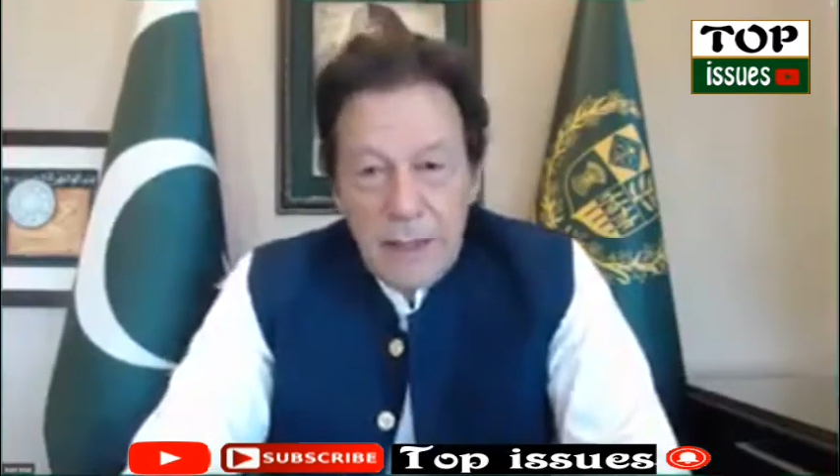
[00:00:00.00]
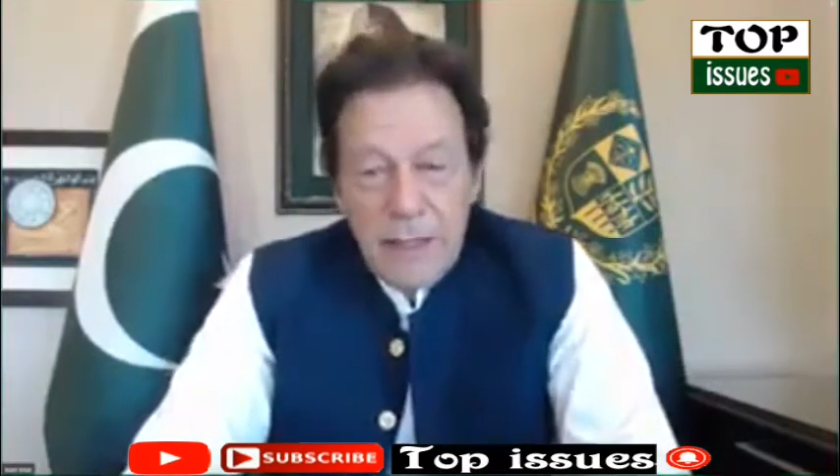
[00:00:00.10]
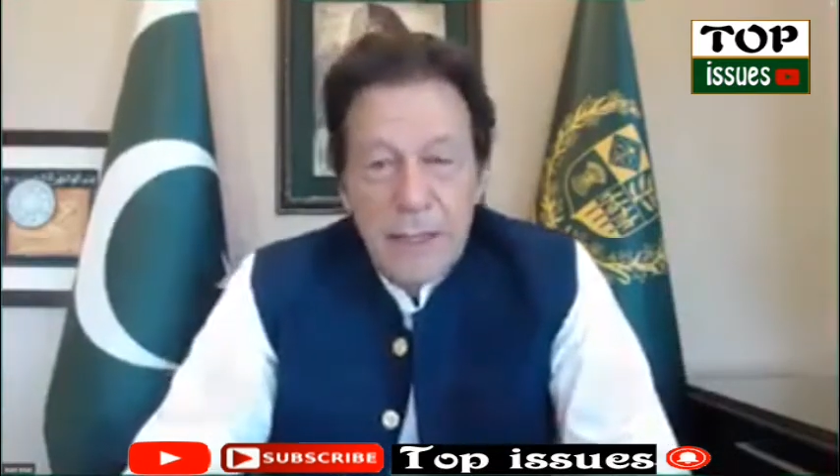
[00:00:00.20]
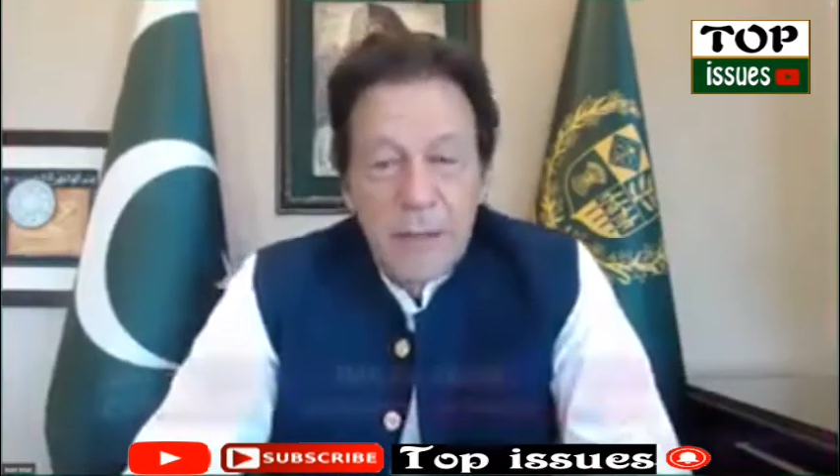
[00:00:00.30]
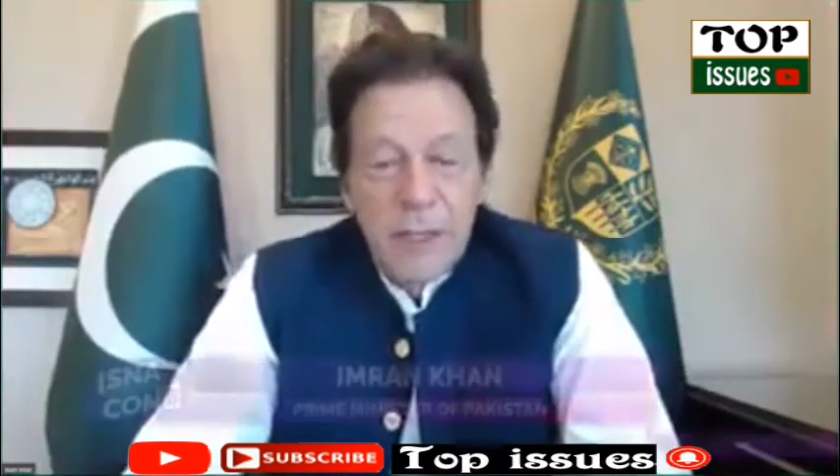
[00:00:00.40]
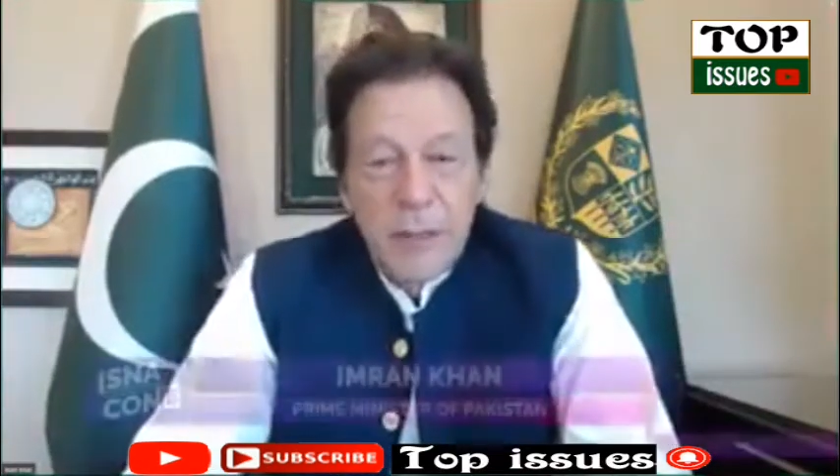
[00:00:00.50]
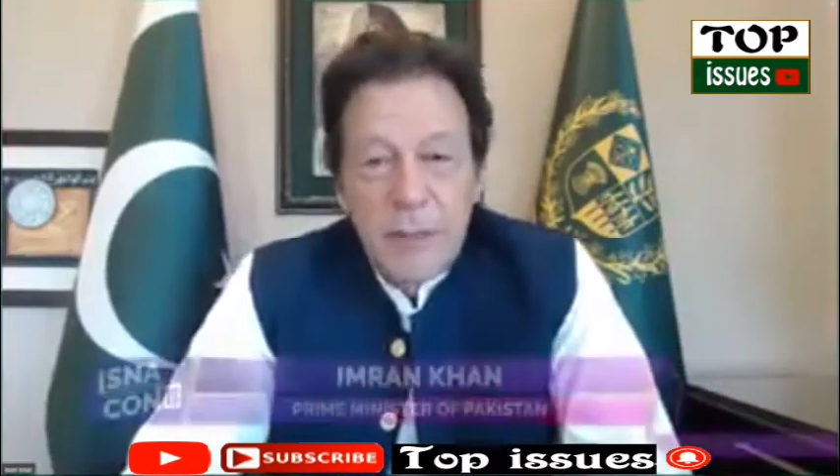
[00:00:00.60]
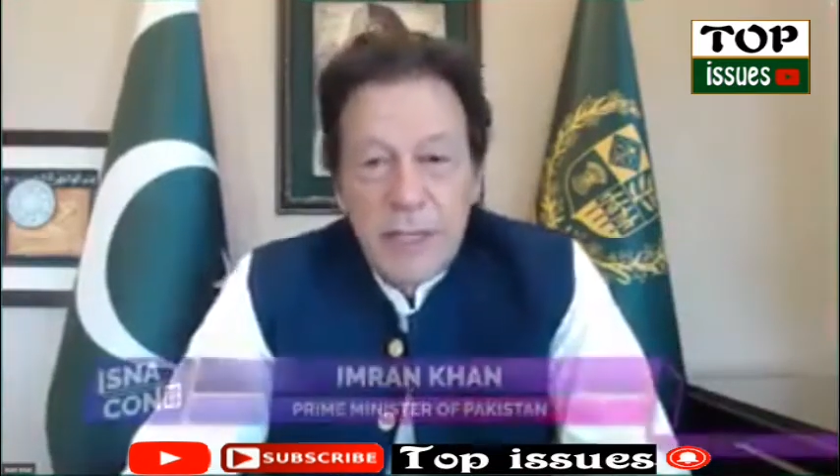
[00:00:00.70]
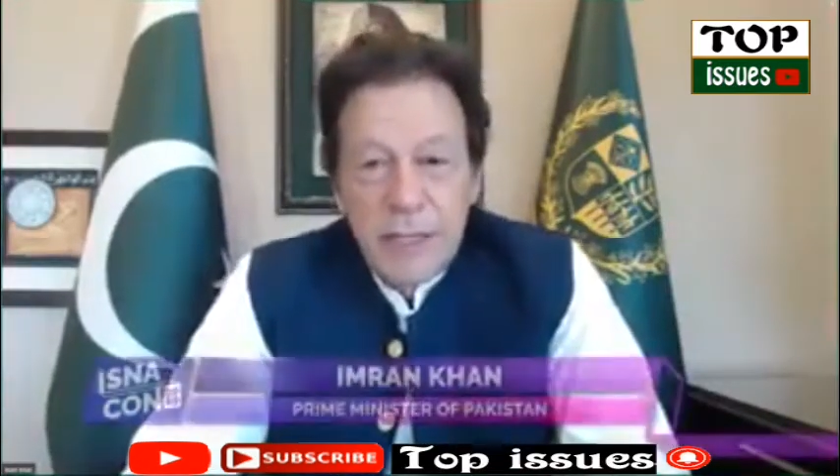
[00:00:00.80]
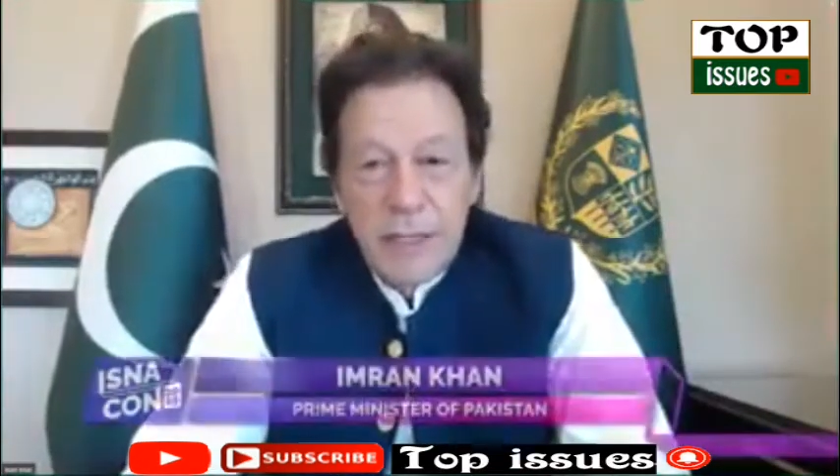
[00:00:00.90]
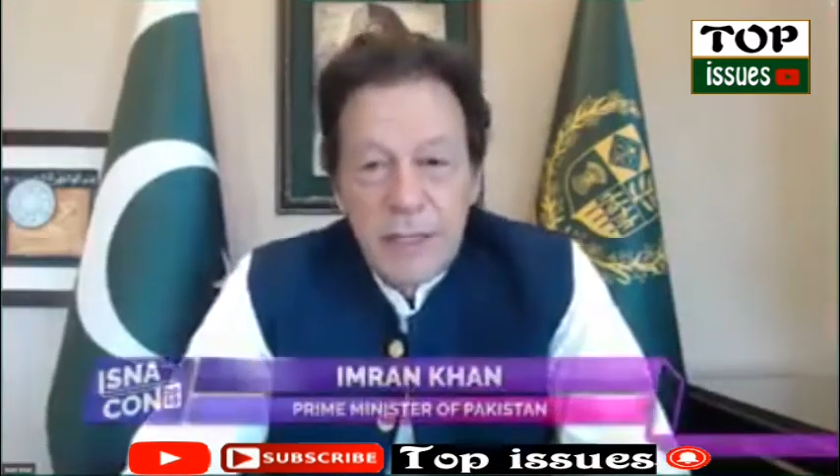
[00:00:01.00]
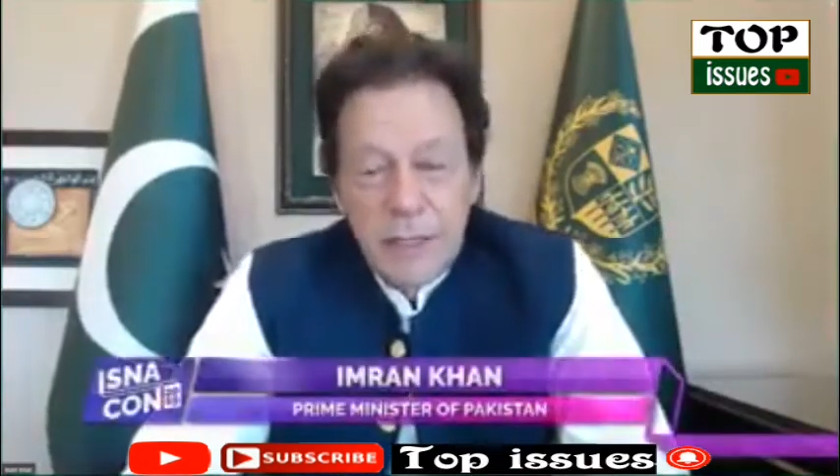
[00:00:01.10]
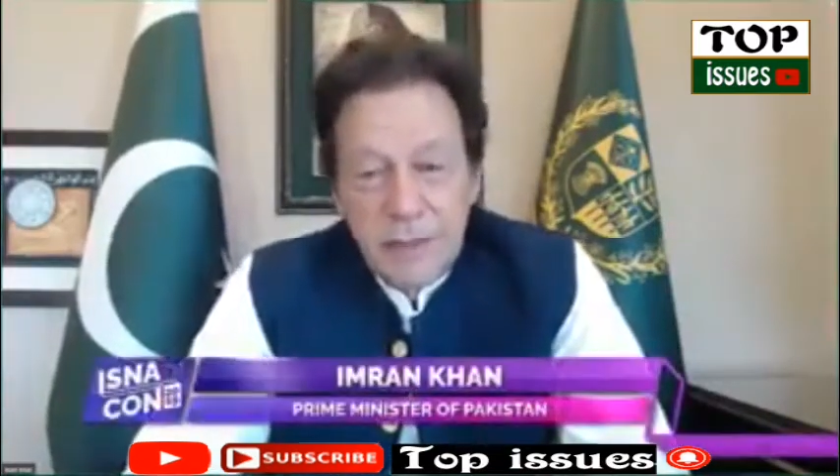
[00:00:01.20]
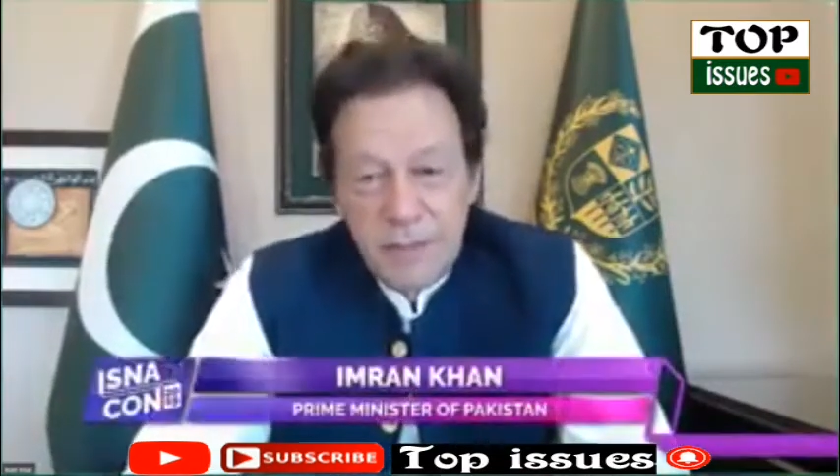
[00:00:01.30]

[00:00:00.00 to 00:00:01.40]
Thank you, Mr. President.